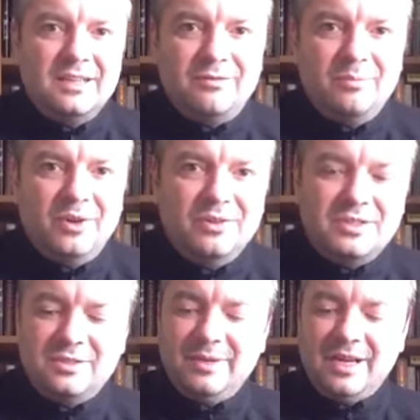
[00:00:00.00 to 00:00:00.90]
different bottles
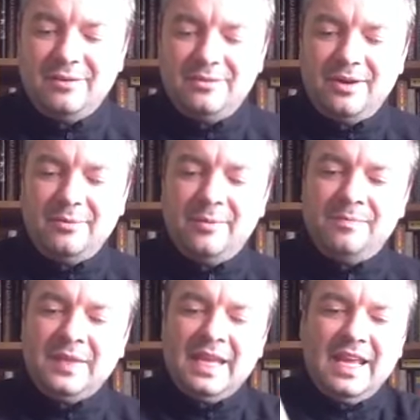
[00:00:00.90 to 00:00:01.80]
as we go through.
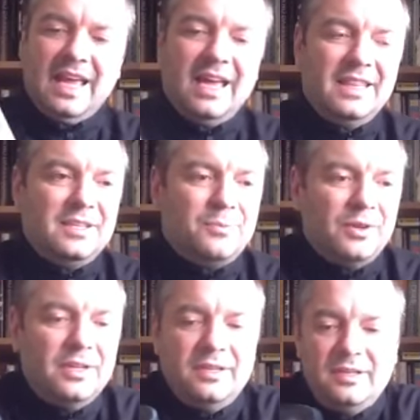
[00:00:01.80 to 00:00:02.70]
This
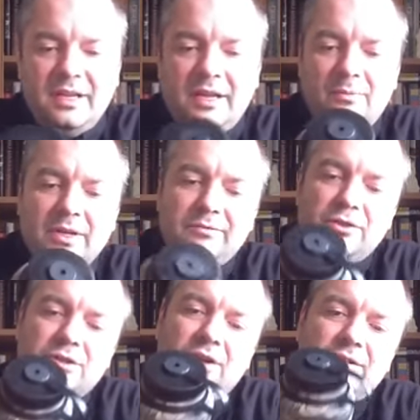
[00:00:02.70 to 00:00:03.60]
one I've
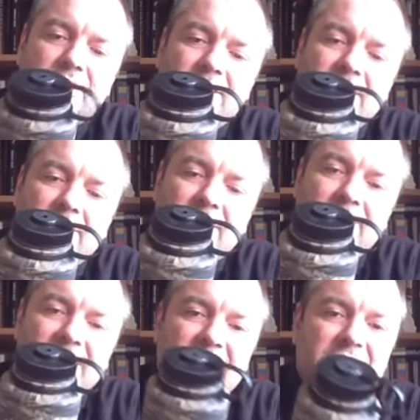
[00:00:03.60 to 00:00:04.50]
just got, and I'm going to
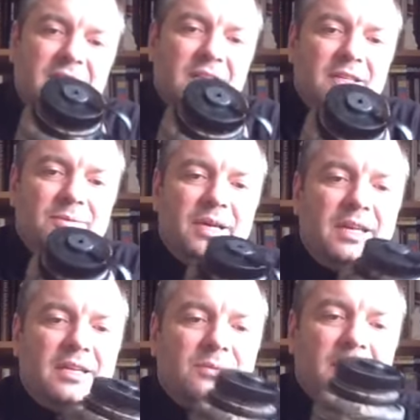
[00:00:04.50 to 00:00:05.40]
be testing it this
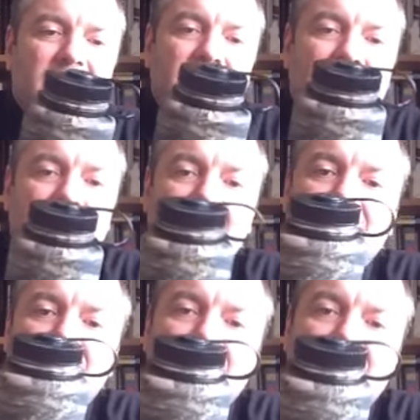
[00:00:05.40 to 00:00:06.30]
weekend when
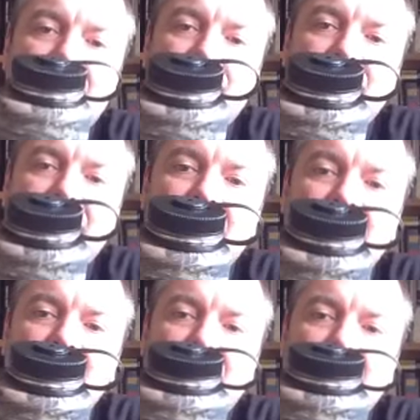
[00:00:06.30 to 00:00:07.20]
I'm
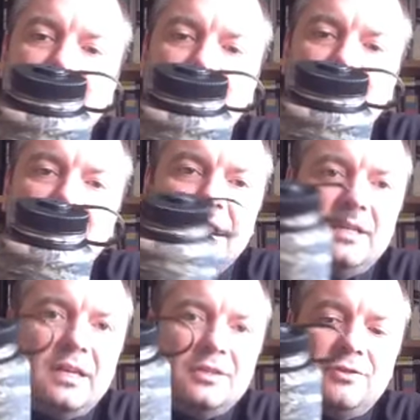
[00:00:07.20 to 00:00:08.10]
shooting
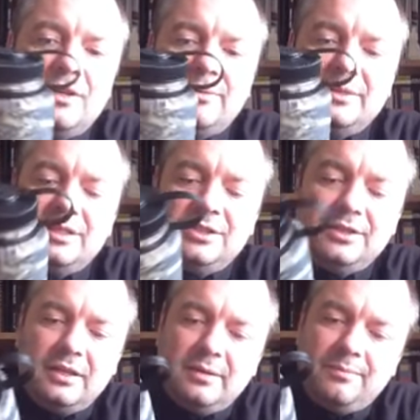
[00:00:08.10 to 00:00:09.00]
an archery competition.
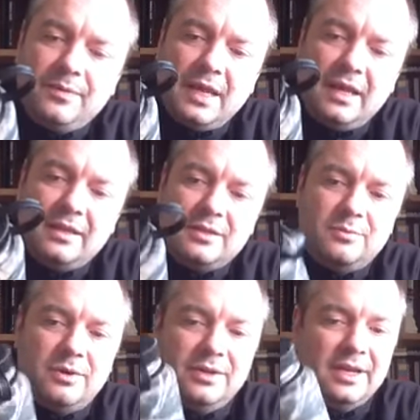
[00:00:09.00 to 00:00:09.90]
This
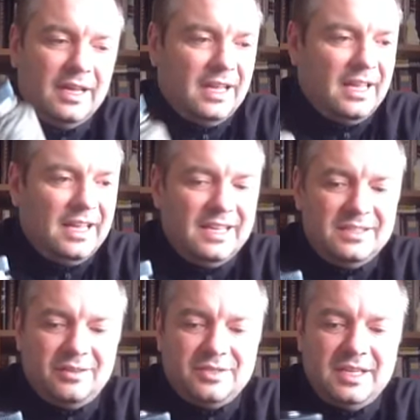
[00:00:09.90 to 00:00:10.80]
one is,
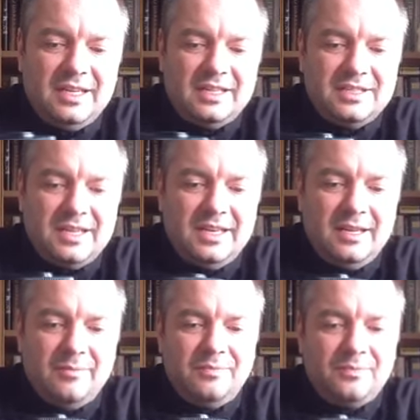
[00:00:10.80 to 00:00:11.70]
obviously you can see,
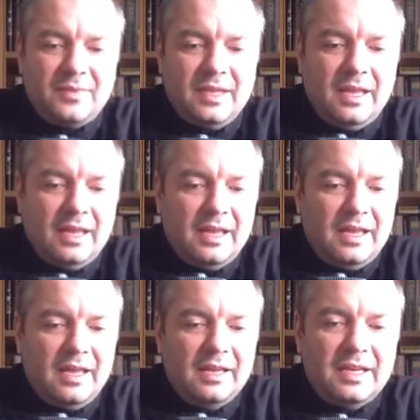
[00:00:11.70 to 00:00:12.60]

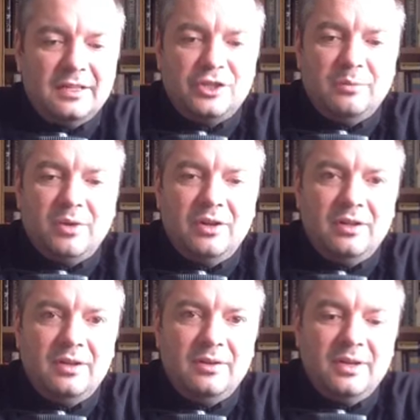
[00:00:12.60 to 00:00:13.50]
an Nalgene bottle
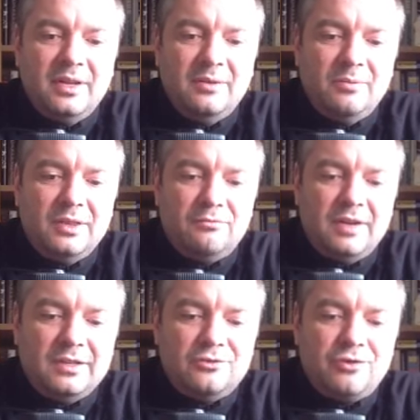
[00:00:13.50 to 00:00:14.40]
with a
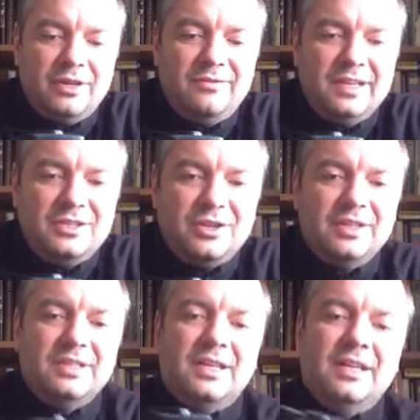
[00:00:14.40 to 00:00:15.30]
real tree finish on
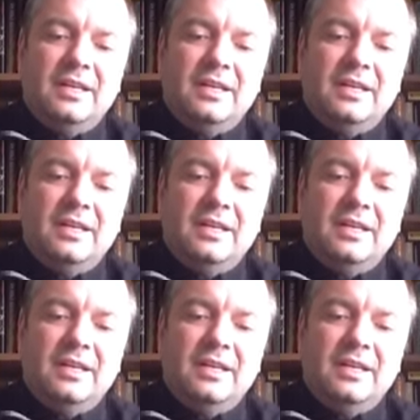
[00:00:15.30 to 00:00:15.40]
it.